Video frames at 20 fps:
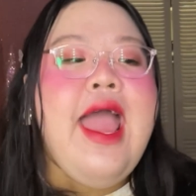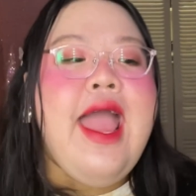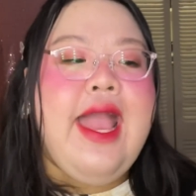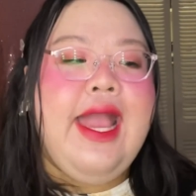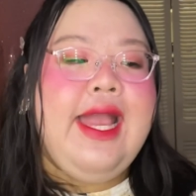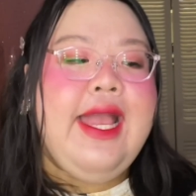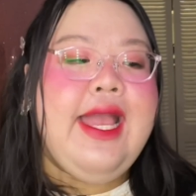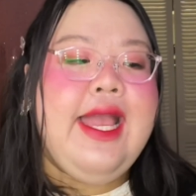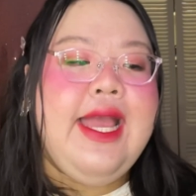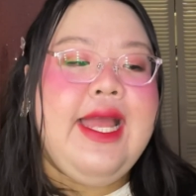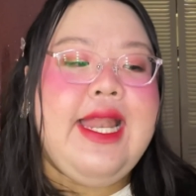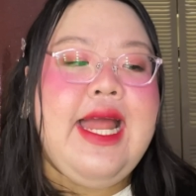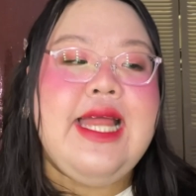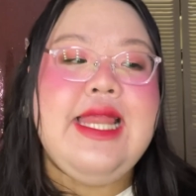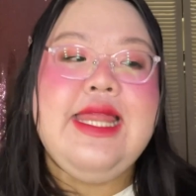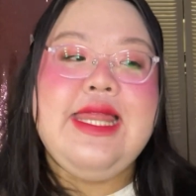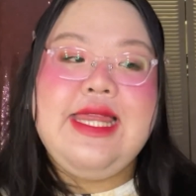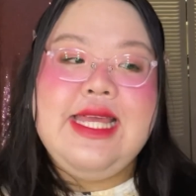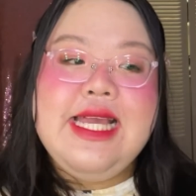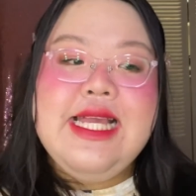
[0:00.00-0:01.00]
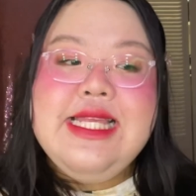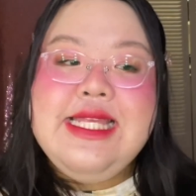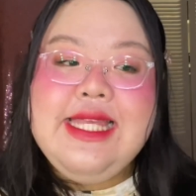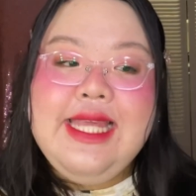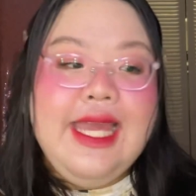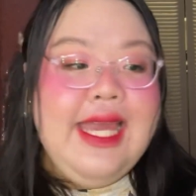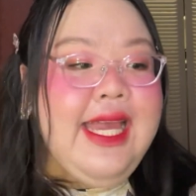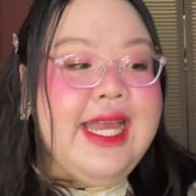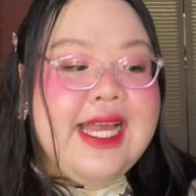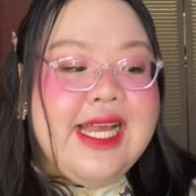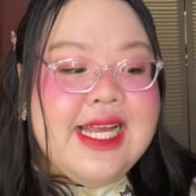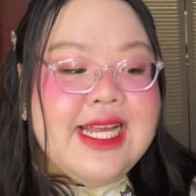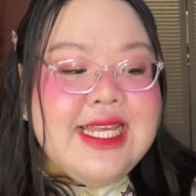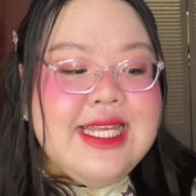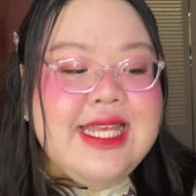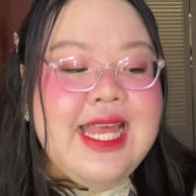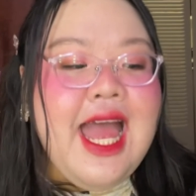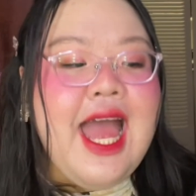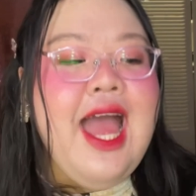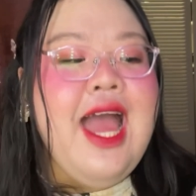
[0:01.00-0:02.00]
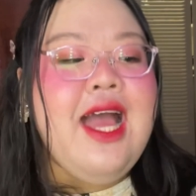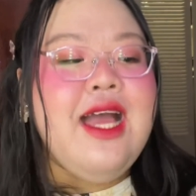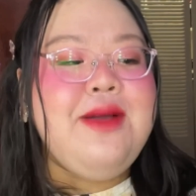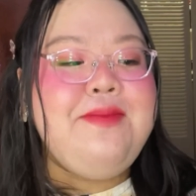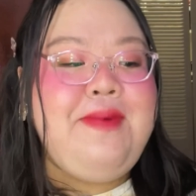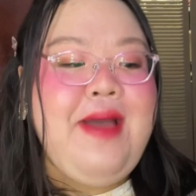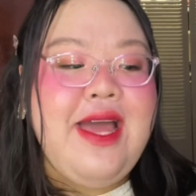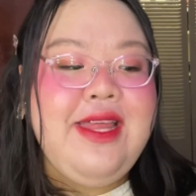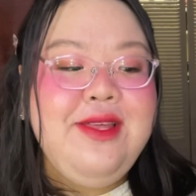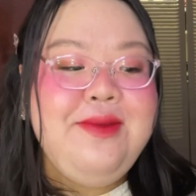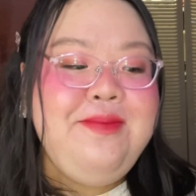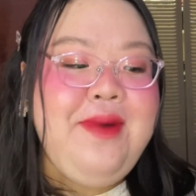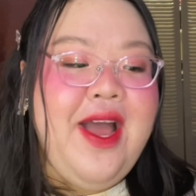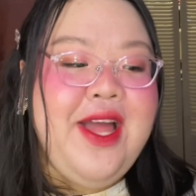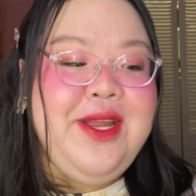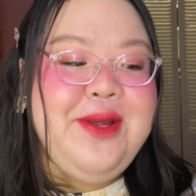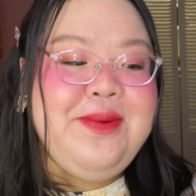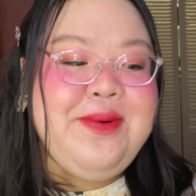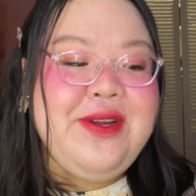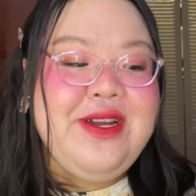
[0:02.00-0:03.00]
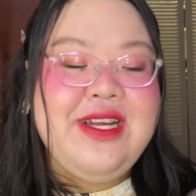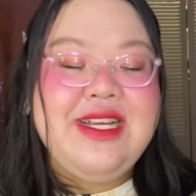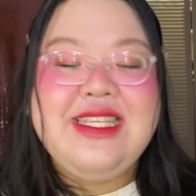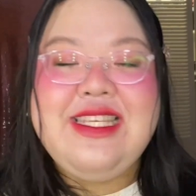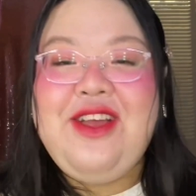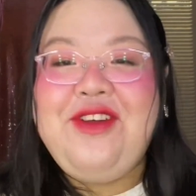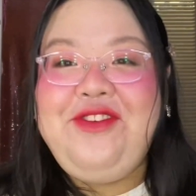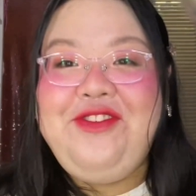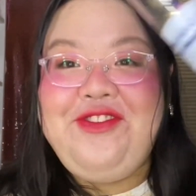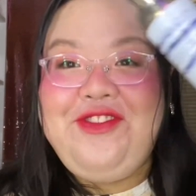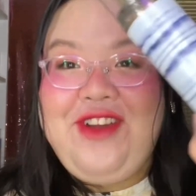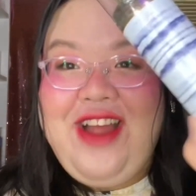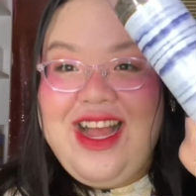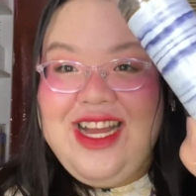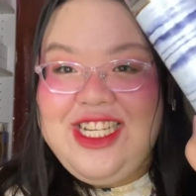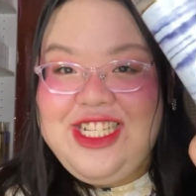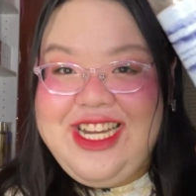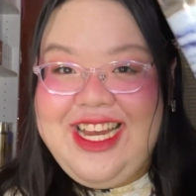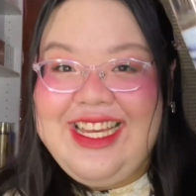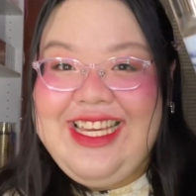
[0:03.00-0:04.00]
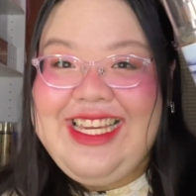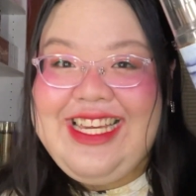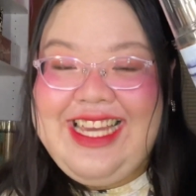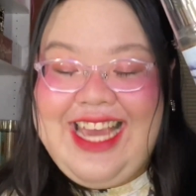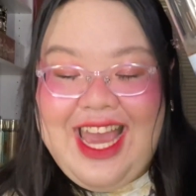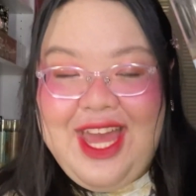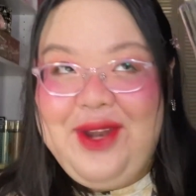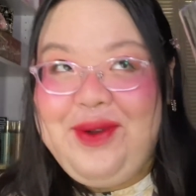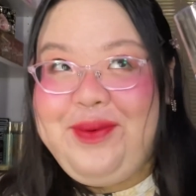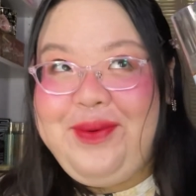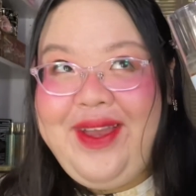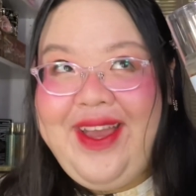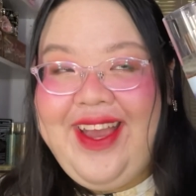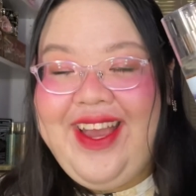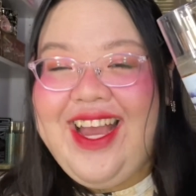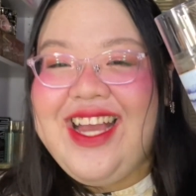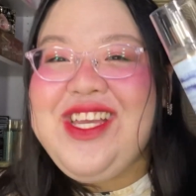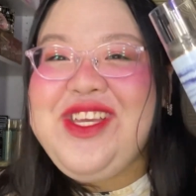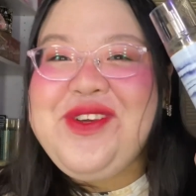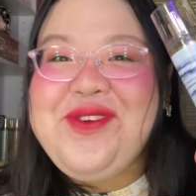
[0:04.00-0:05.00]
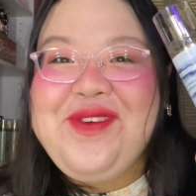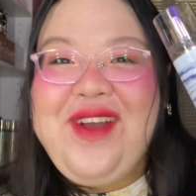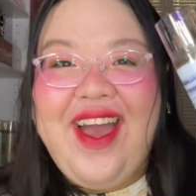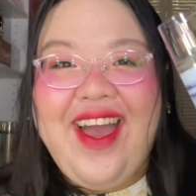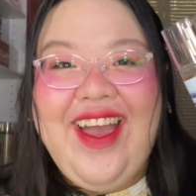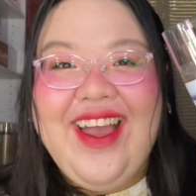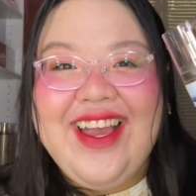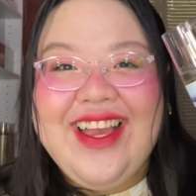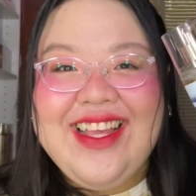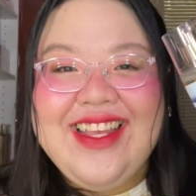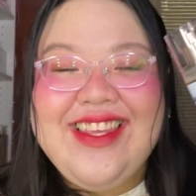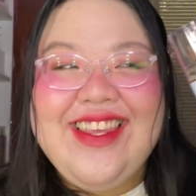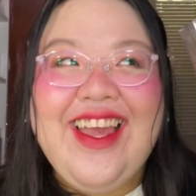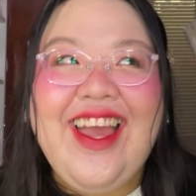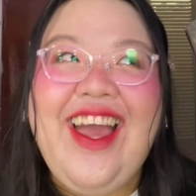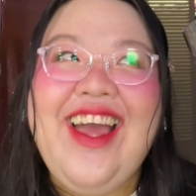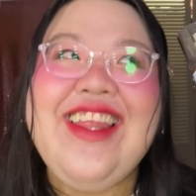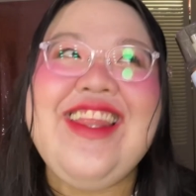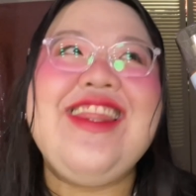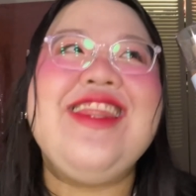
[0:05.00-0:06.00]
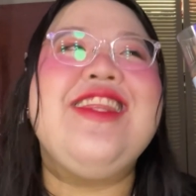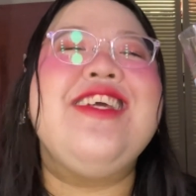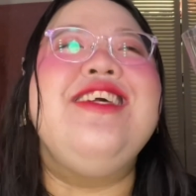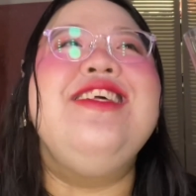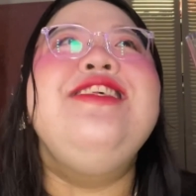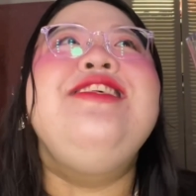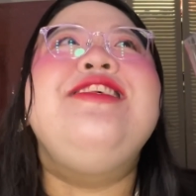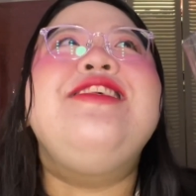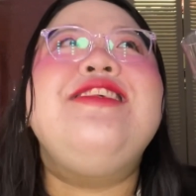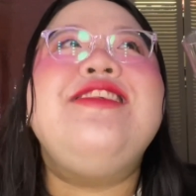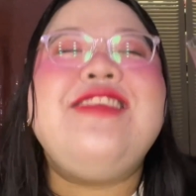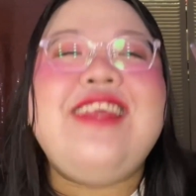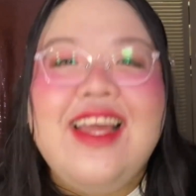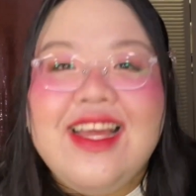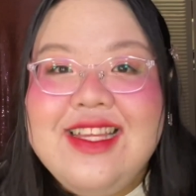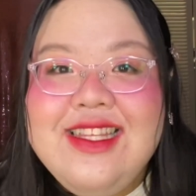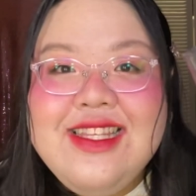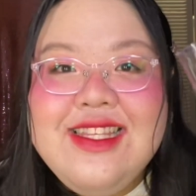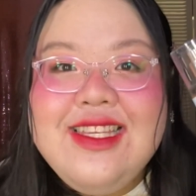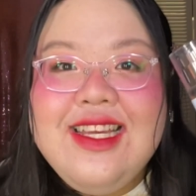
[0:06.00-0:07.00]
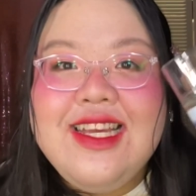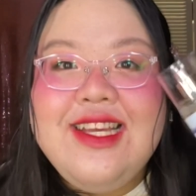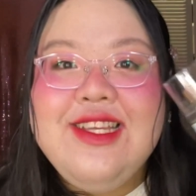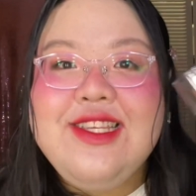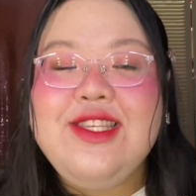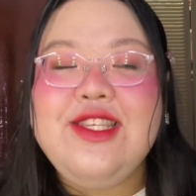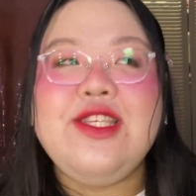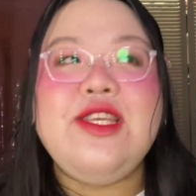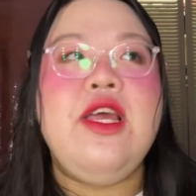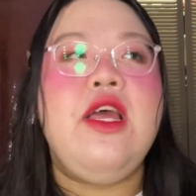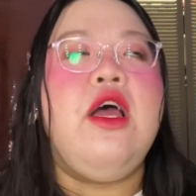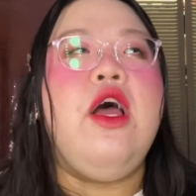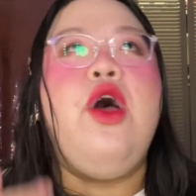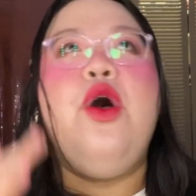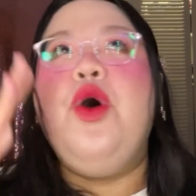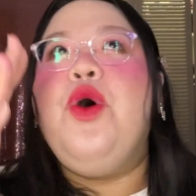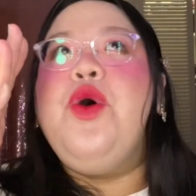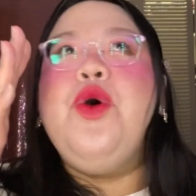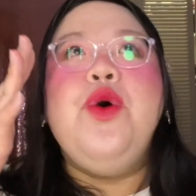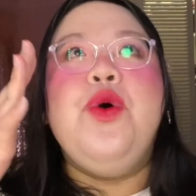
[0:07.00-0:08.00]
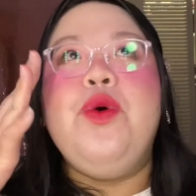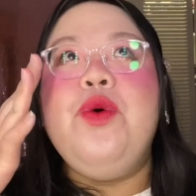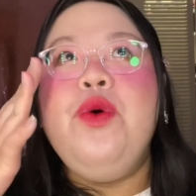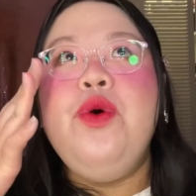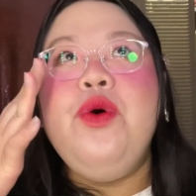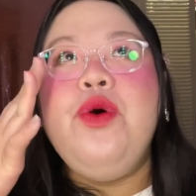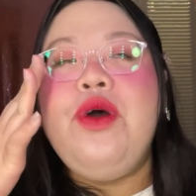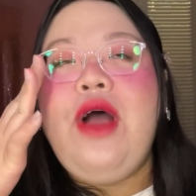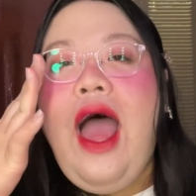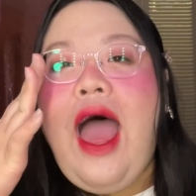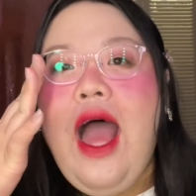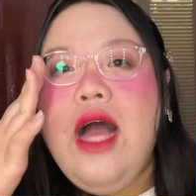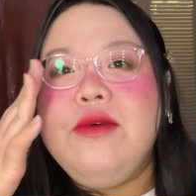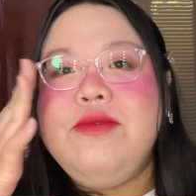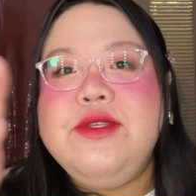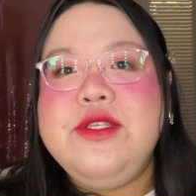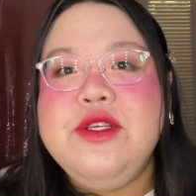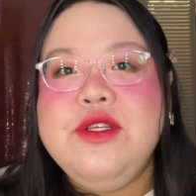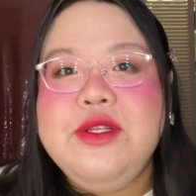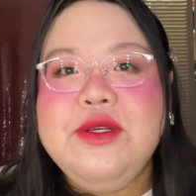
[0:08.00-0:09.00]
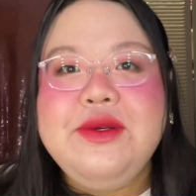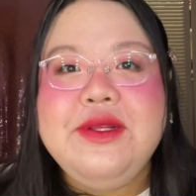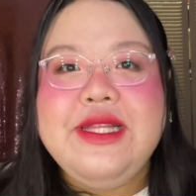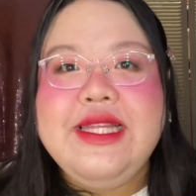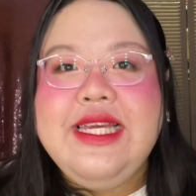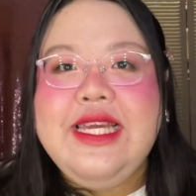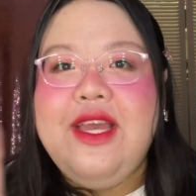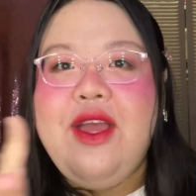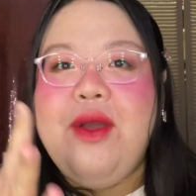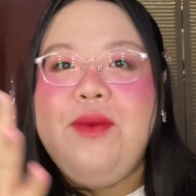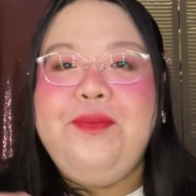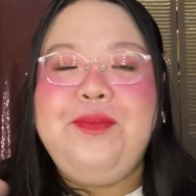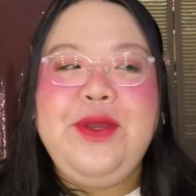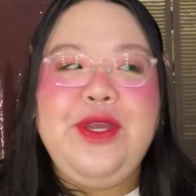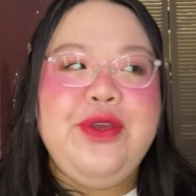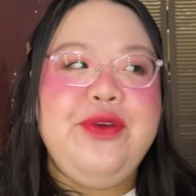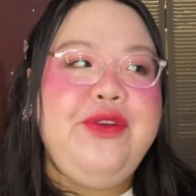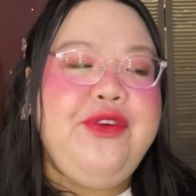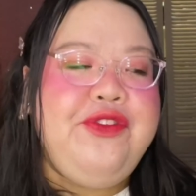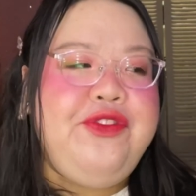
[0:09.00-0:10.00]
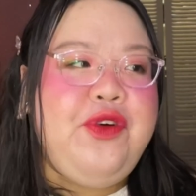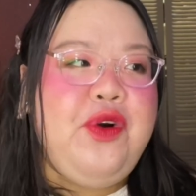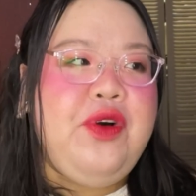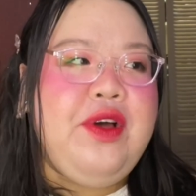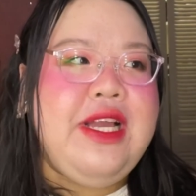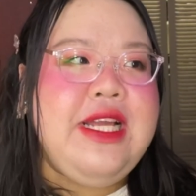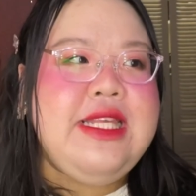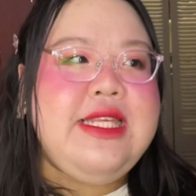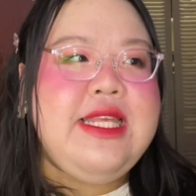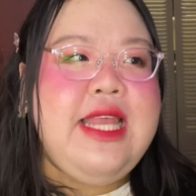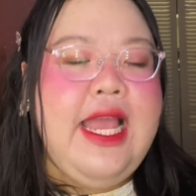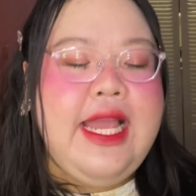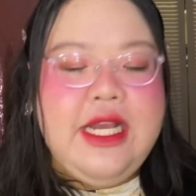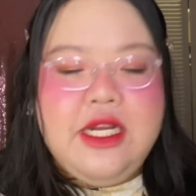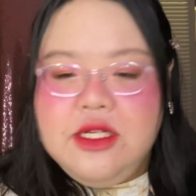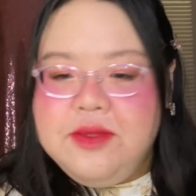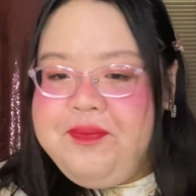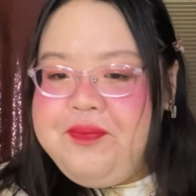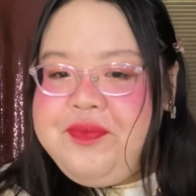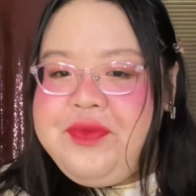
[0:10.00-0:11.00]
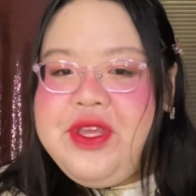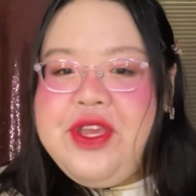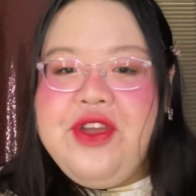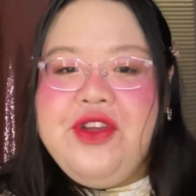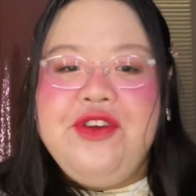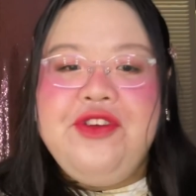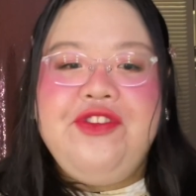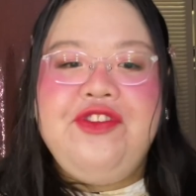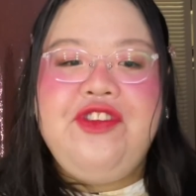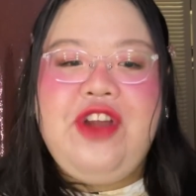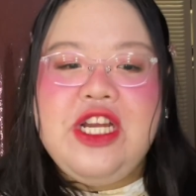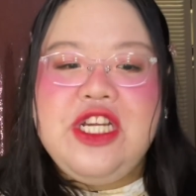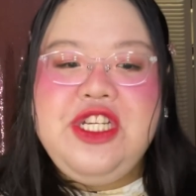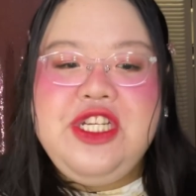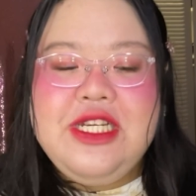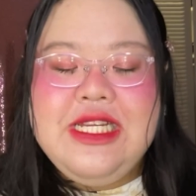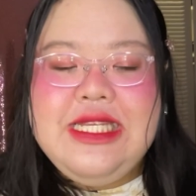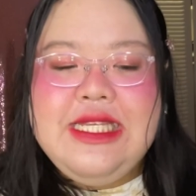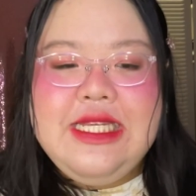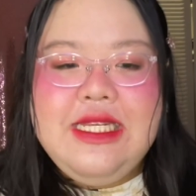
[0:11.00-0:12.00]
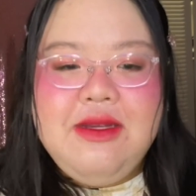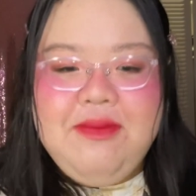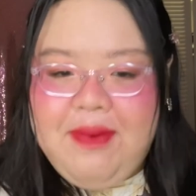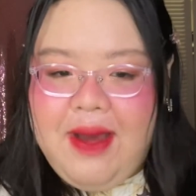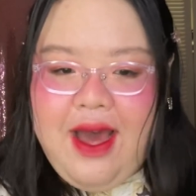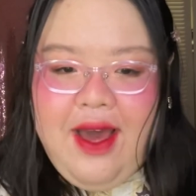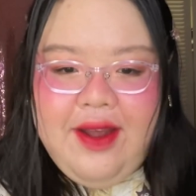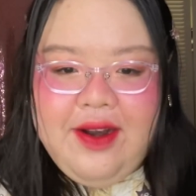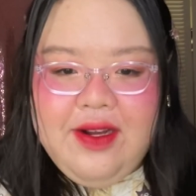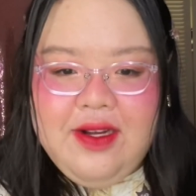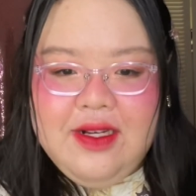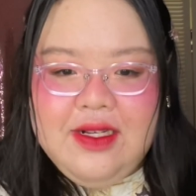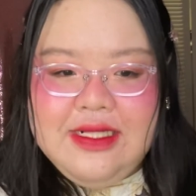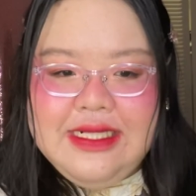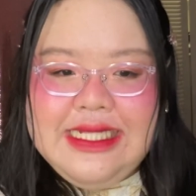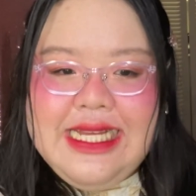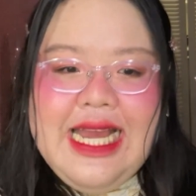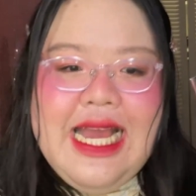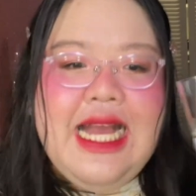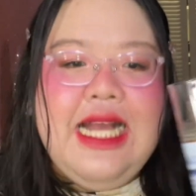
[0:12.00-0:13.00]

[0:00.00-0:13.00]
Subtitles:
and this is Bath and Body Works Fresh Getaway. You guys, this scent is absolutely beautiful. It's like freshness in a bottle.